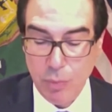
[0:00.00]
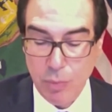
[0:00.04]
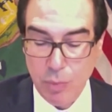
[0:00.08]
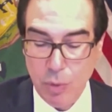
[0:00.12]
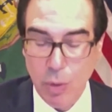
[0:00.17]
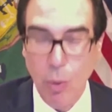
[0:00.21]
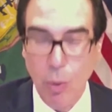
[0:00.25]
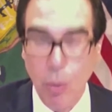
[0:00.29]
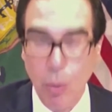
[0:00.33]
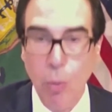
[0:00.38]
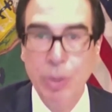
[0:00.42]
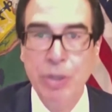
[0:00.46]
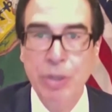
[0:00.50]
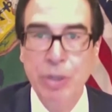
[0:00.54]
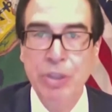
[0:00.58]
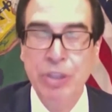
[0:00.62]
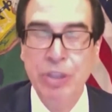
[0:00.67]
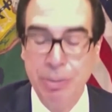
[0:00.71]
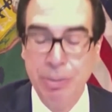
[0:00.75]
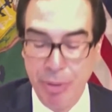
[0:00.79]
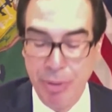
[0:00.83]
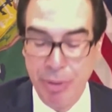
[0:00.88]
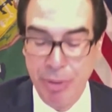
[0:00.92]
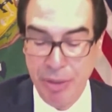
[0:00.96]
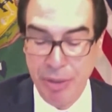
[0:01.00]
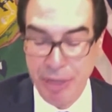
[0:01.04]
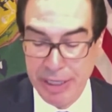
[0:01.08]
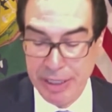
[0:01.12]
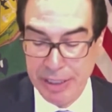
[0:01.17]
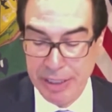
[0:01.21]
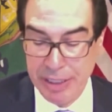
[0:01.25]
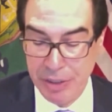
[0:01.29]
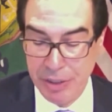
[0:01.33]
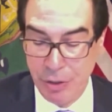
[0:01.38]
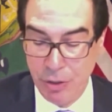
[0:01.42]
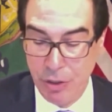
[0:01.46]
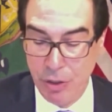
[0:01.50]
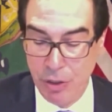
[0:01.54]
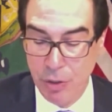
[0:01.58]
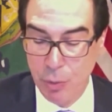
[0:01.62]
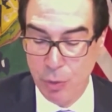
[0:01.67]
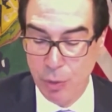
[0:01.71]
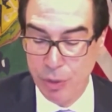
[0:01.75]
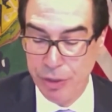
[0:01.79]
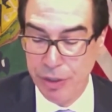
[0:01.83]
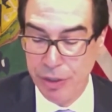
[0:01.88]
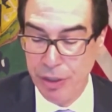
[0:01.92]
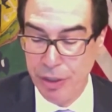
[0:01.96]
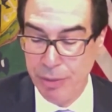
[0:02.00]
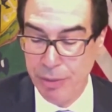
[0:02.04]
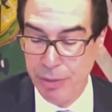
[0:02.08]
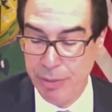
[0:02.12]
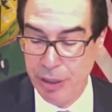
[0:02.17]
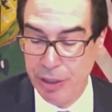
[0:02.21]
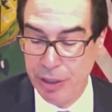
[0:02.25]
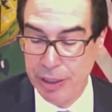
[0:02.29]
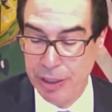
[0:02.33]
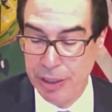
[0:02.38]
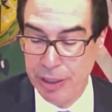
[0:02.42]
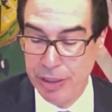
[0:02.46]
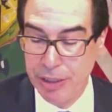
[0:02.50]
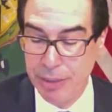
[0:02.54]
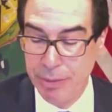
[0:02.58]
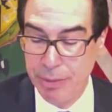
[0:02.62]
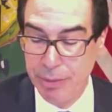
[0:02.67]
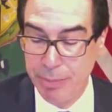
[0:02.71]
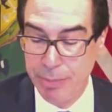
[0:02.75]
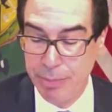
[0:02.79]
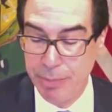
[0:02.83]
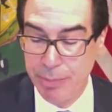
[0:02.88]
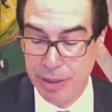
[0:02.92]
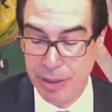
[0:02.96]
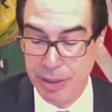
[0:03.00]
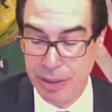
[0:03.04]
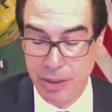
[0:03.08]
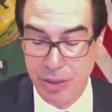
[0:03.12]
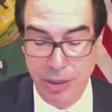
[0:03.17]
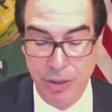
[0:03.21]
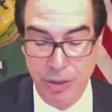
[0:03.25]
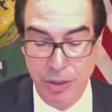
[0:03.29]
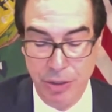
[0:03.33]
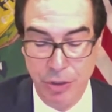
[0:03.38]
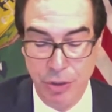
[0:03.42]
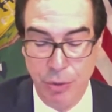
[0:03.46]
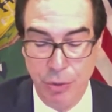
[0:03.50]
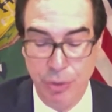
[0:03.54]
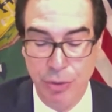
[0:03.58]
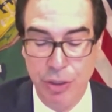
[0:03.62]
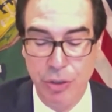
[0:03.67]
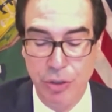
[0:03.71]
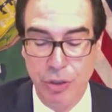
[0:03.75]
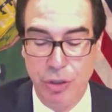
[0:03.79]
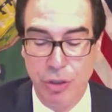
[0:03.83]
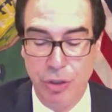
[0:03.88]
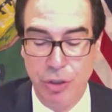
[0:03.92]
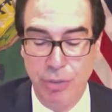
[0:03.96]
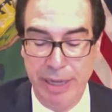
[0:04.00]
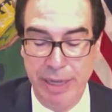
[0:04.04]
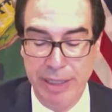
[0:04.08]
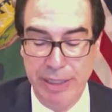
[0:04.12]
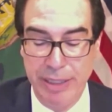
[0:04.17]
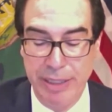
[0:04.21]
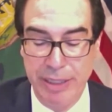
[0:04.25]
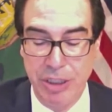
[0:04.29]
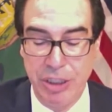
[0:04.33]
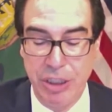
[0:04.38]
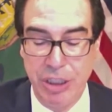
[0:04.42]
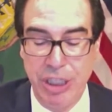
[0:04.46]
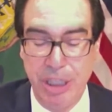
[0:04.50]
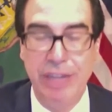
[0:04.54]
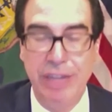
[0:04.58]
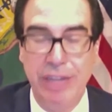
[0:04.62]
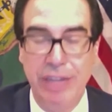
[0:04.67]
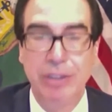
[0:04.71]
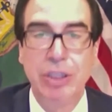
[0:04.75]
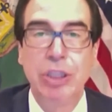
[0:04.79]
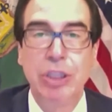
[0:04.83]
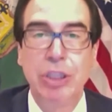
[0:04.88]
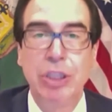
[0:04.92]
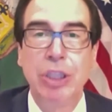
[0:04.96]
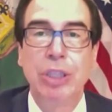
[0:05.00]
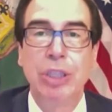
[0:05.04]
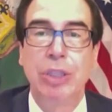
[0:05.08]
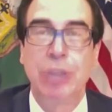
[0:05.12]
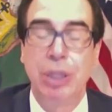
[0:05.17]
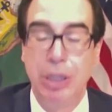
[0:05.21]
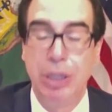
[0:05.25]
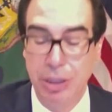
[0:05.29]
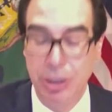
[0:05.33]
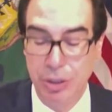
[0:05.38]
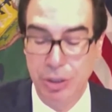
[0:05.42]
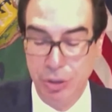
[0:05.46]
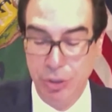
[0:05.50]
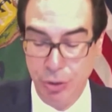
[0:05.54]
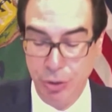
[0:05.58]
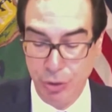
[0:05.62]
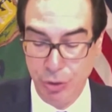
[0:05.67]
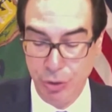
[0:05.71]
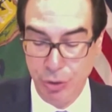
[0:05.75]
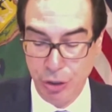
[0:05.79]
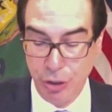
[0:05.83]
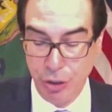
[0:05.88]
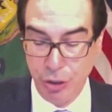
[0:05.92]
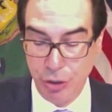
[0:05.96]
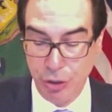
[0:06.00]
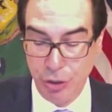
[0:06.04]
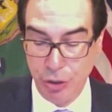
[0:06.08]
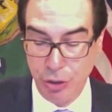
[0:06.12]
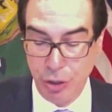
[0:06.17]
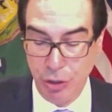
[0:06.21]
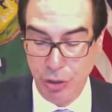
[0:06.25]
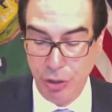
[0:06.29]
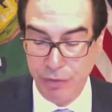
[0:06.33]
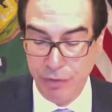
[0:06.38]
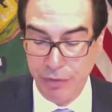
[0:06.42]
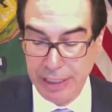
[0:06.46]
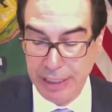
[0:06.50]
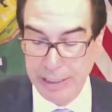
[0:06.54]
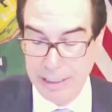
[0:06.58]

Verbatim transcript: We are sympathetic to the hardworking Americans in business enduring tremendous challenges due to COVID-19.